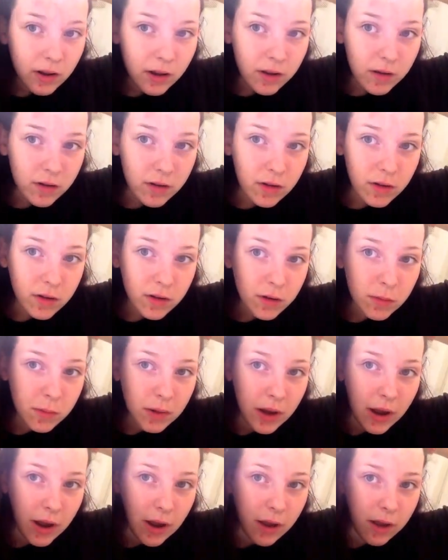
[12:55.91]
It's just because my
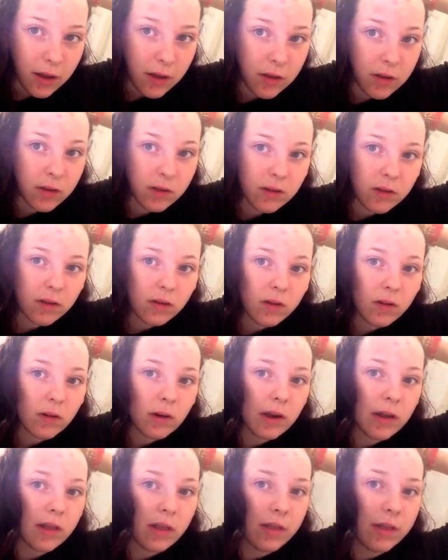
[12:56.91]
hair's
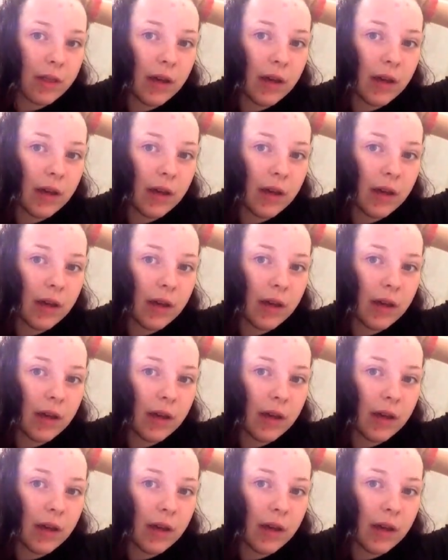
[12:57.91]
quite